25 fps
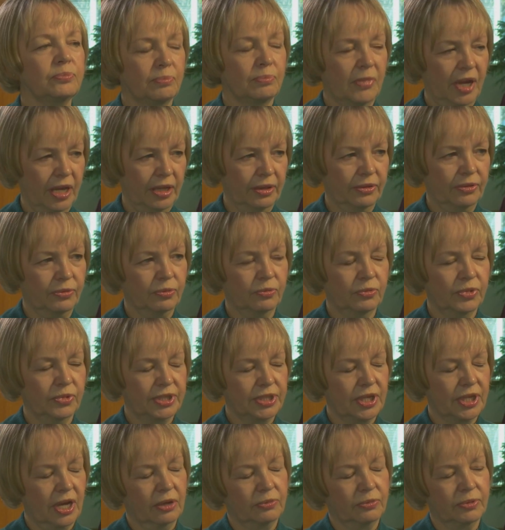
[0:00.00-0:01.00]
month when we
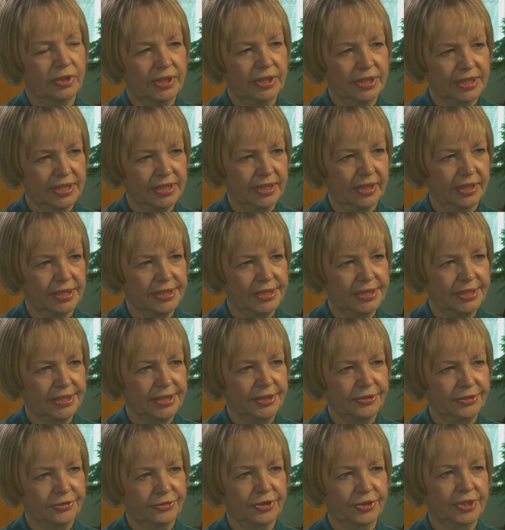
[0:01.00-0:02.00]
talk, we discuss a
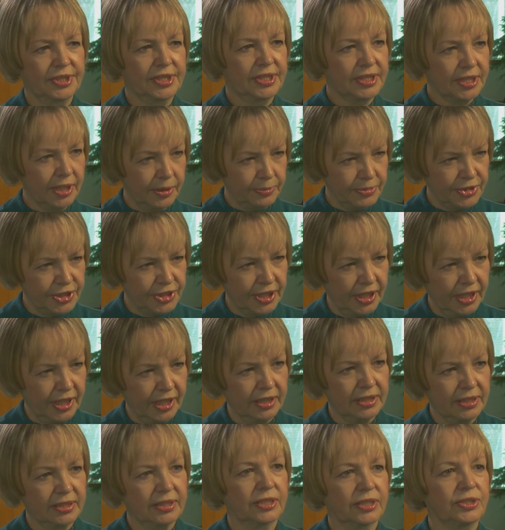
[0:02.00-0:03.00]
different
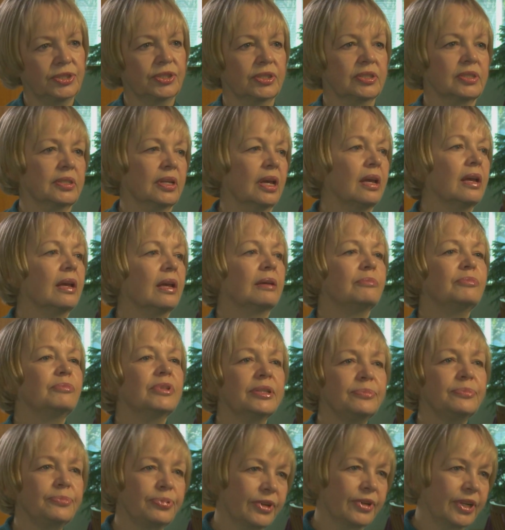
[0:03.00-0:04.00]
subject, such as
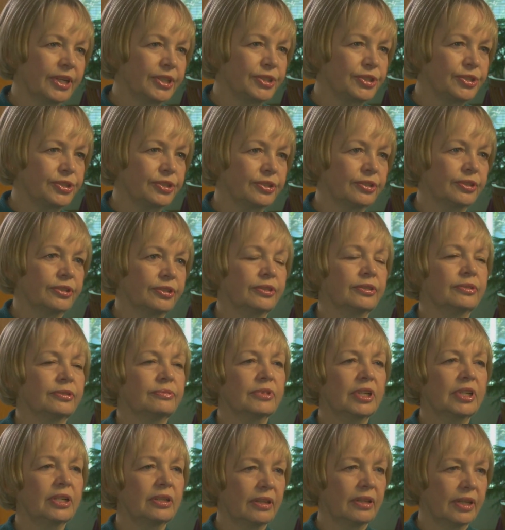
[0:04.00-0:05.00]
blood pressure,
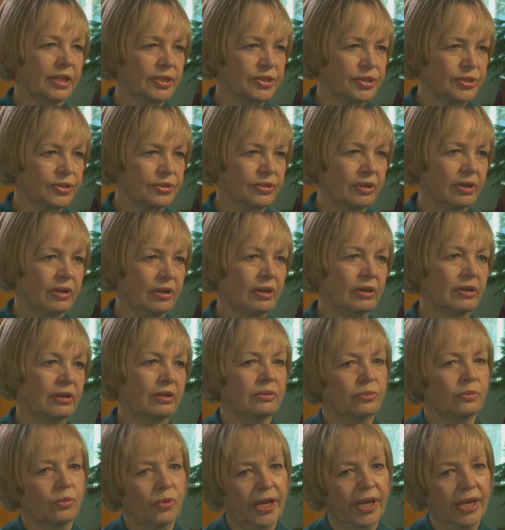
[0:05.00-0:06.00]

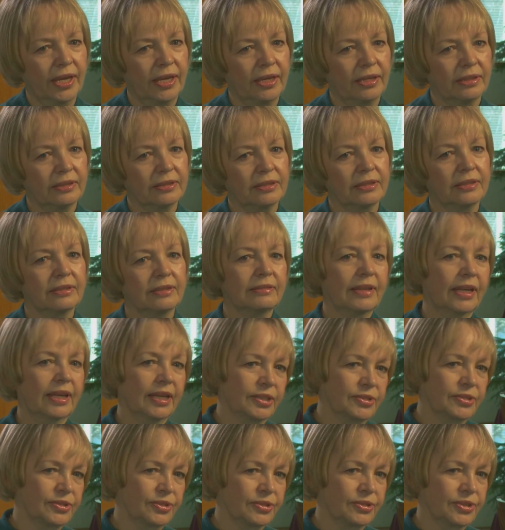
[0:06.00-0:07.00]
cholesterol, weight,
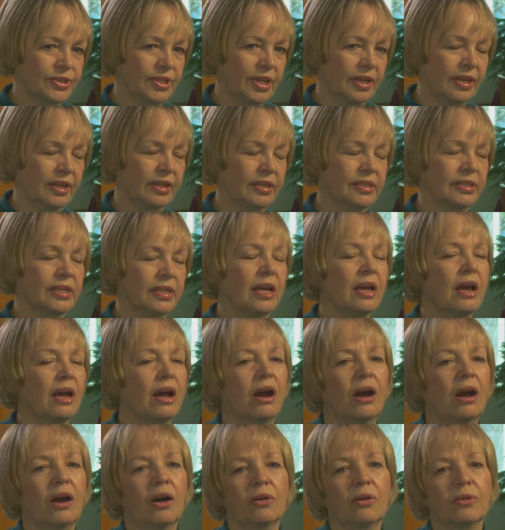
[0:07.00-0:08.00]
exercise.
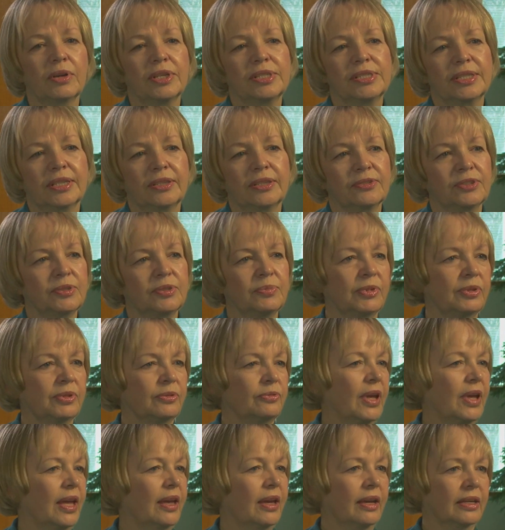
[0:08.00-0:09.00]
Always gives me
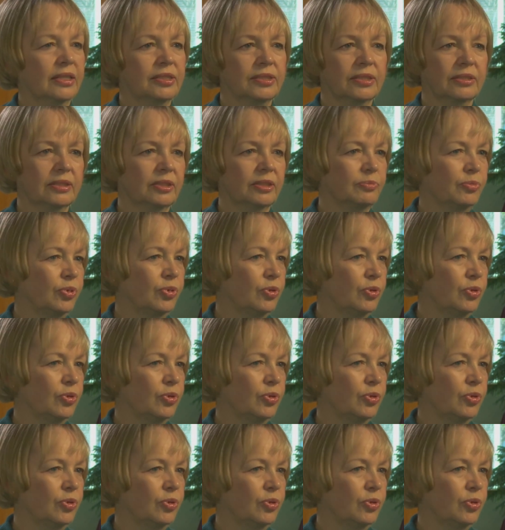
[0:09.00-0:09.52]
excellent